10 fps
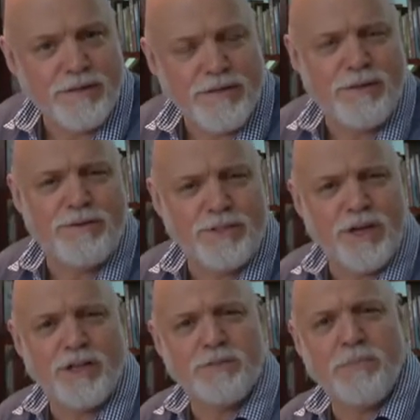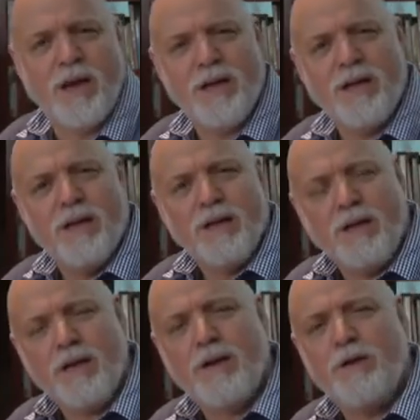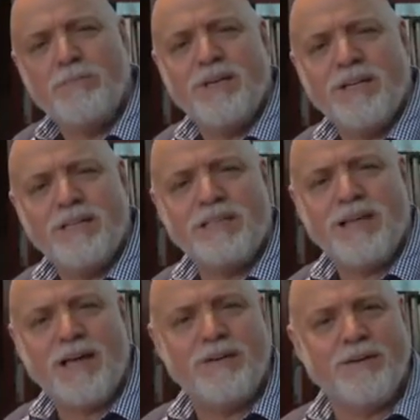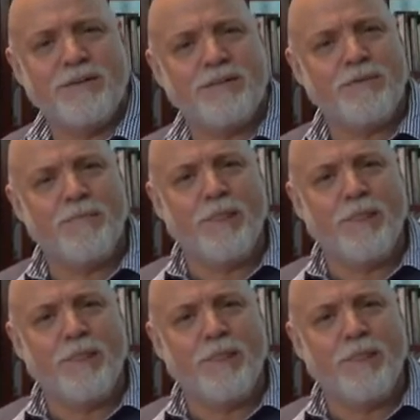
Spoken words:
You judge by human standards."